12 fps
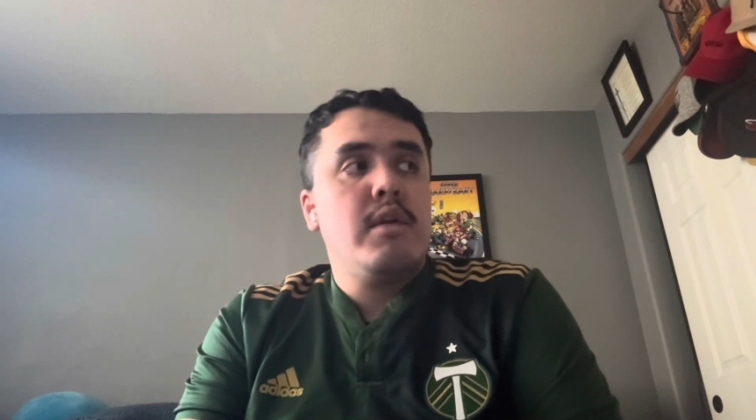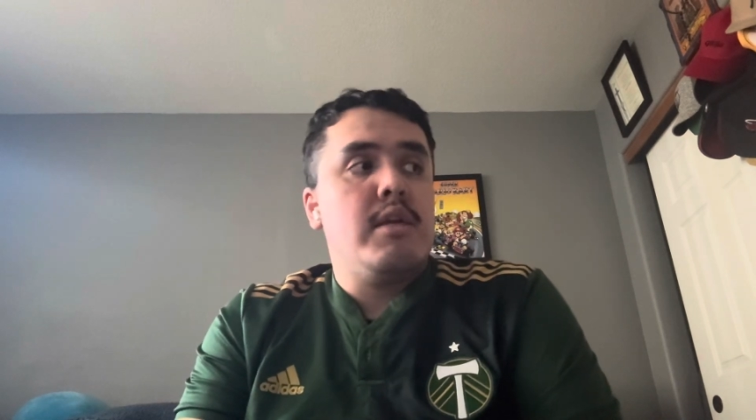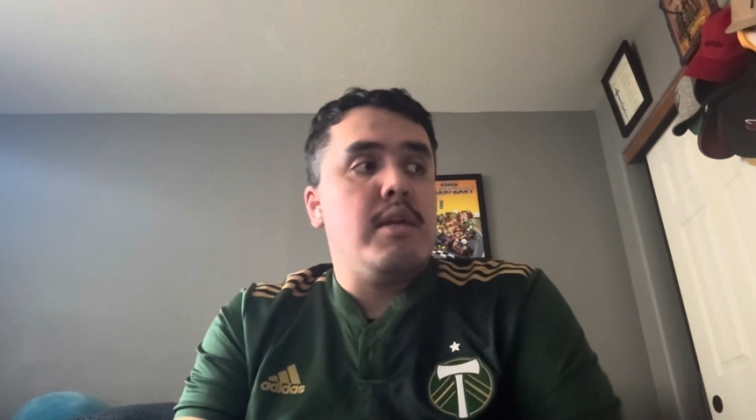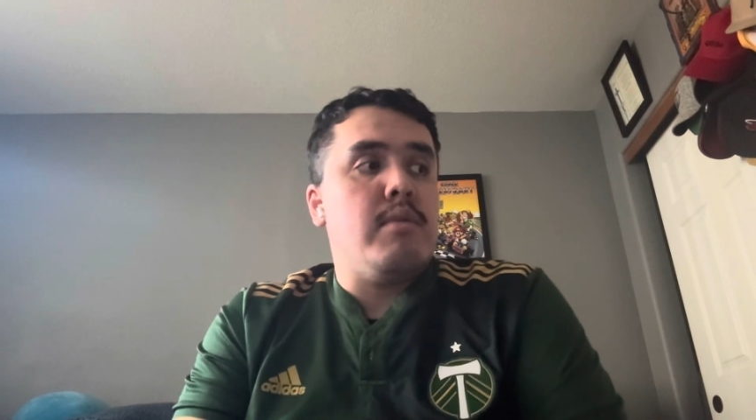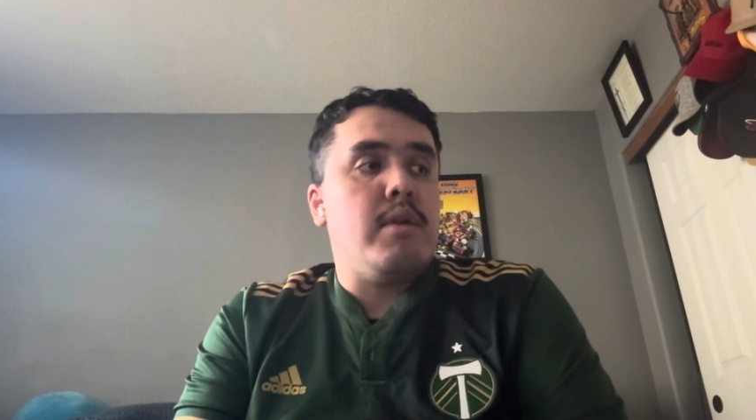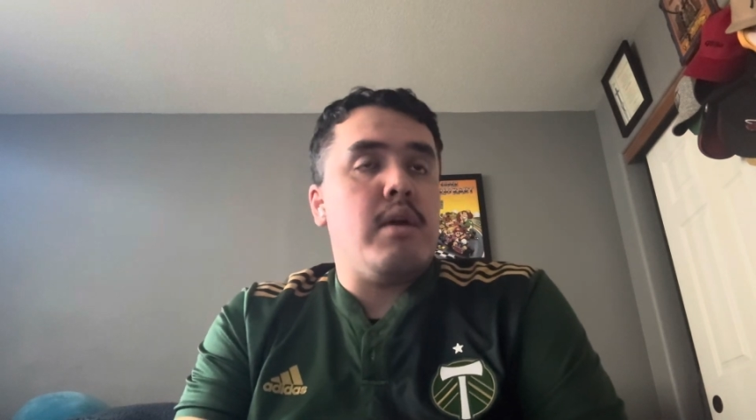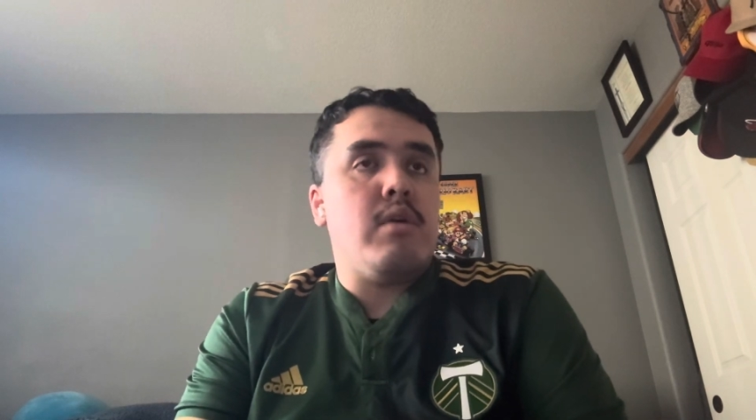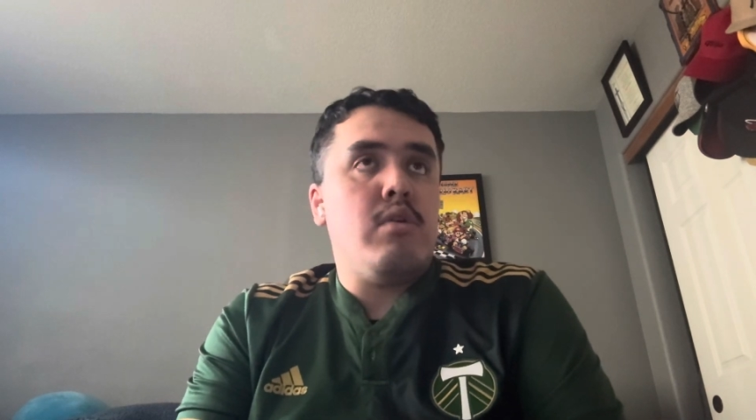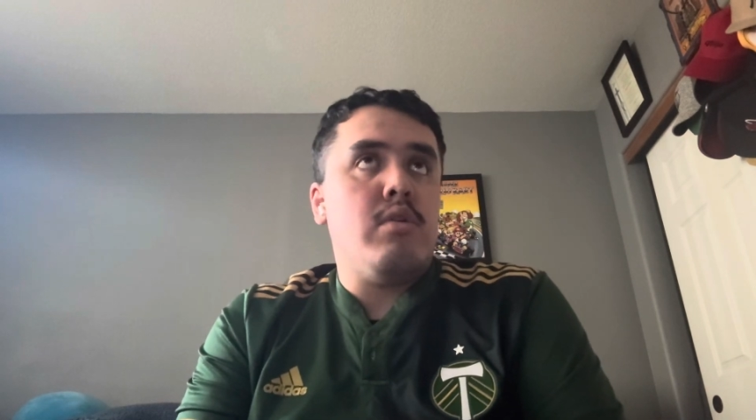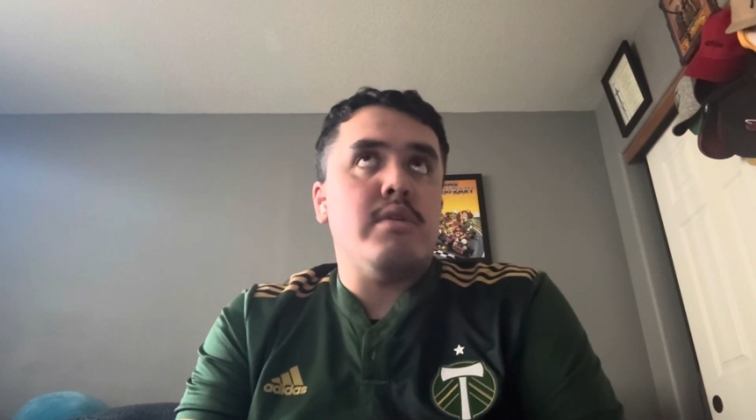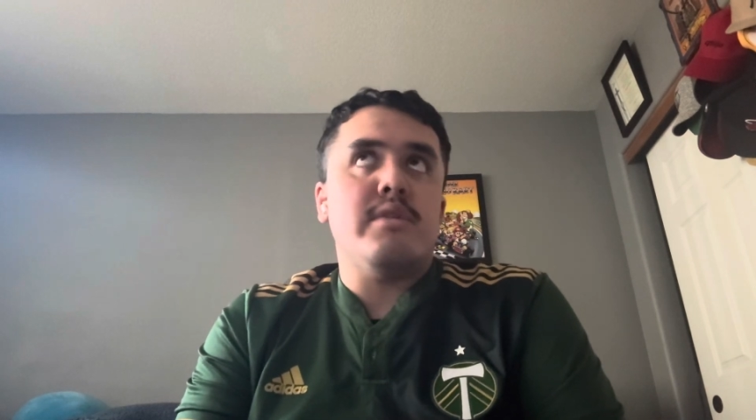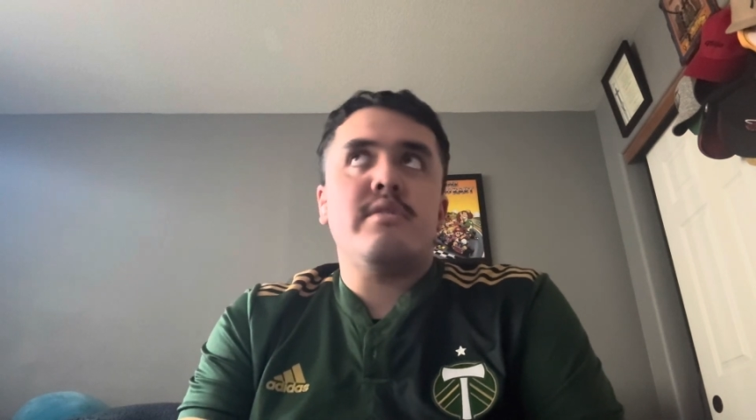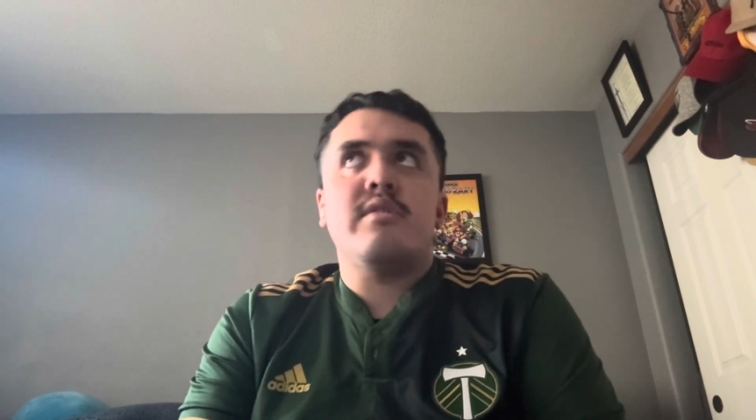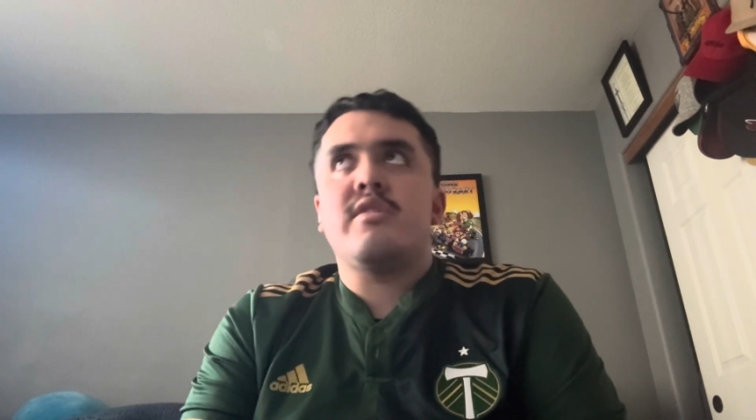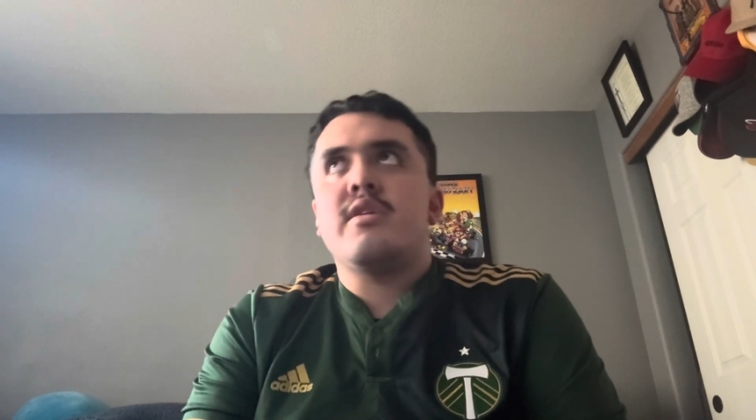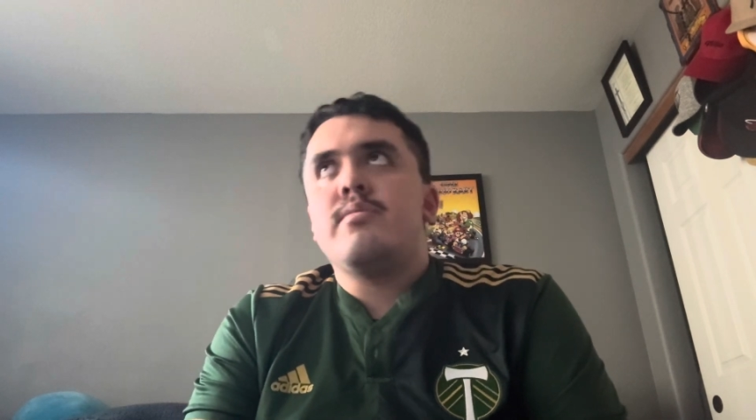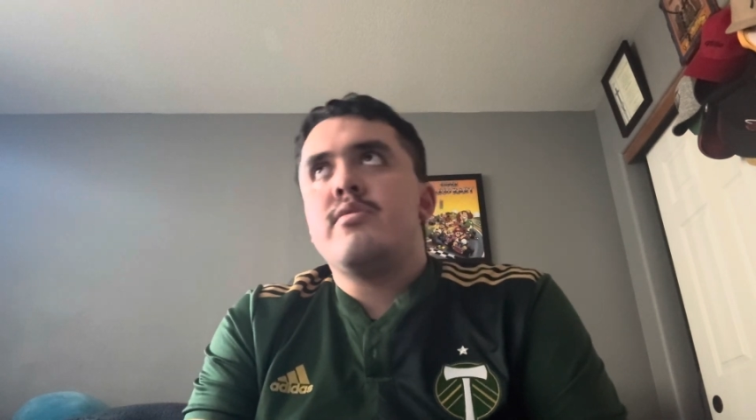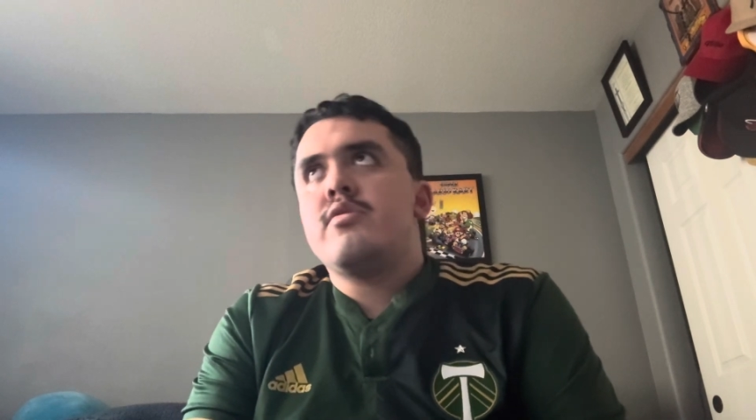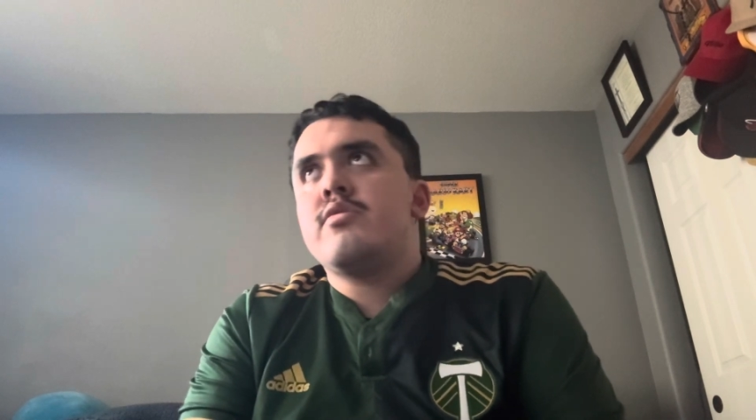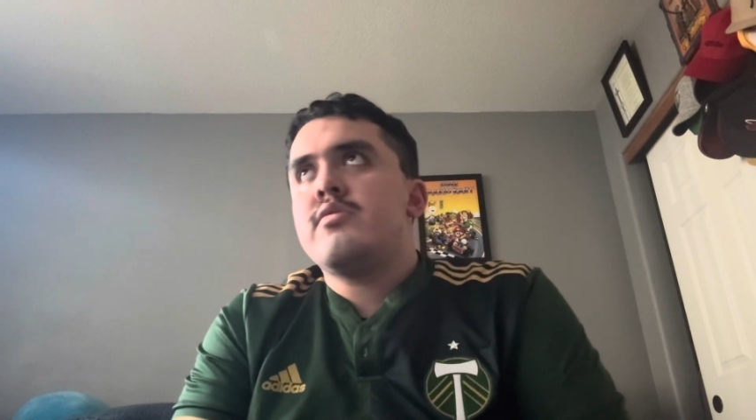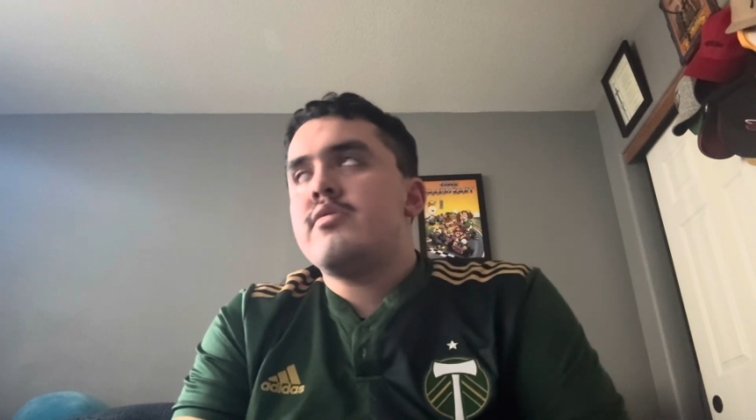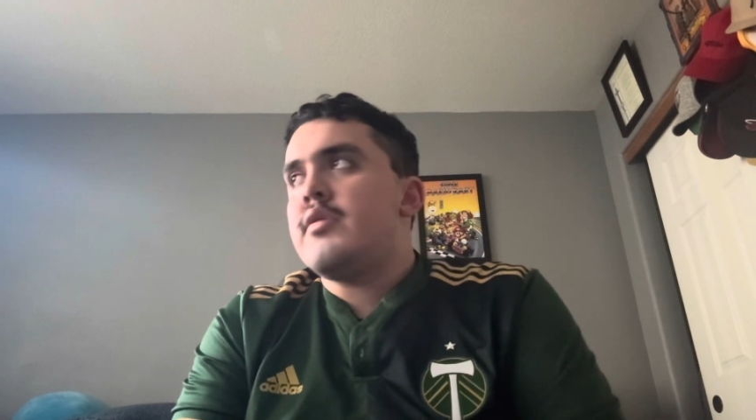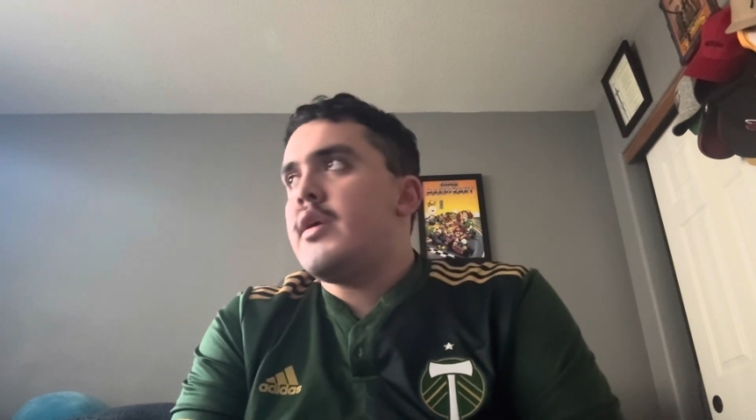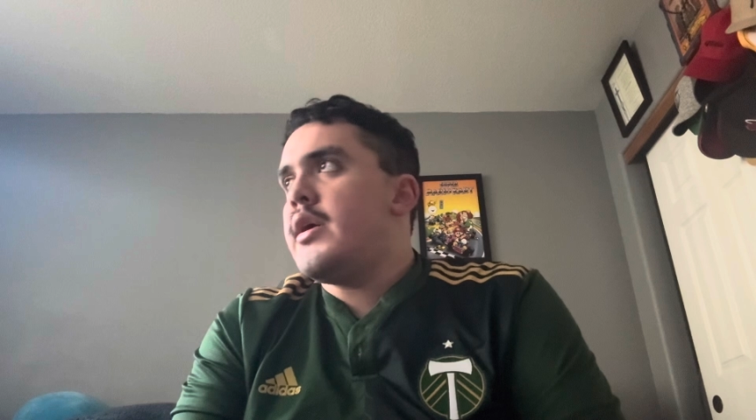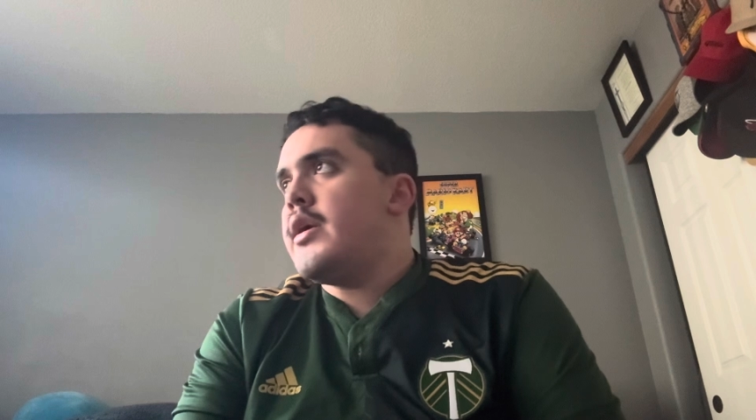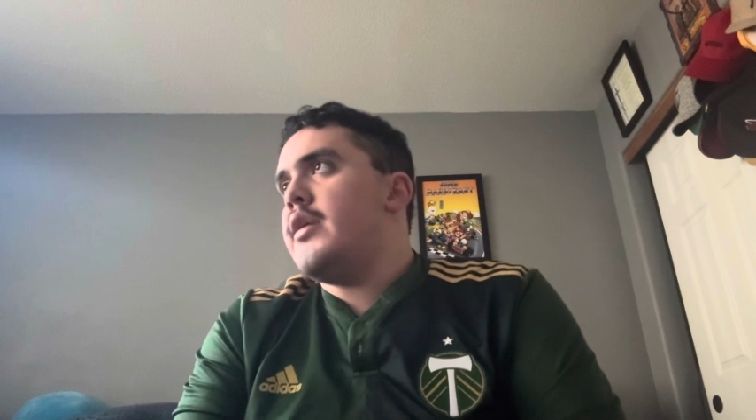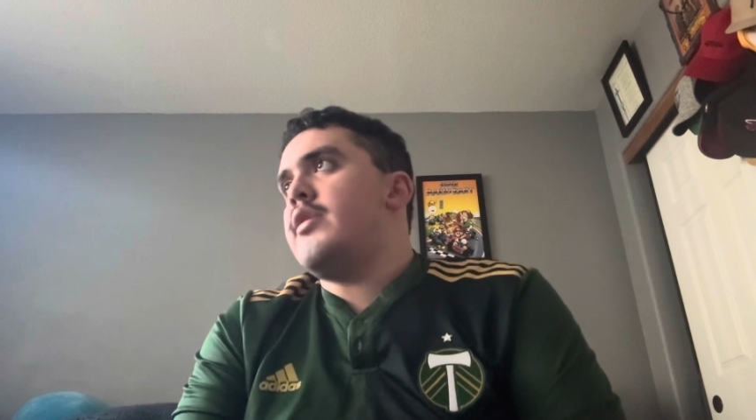They were like, "Oh, this is the Timbers, like,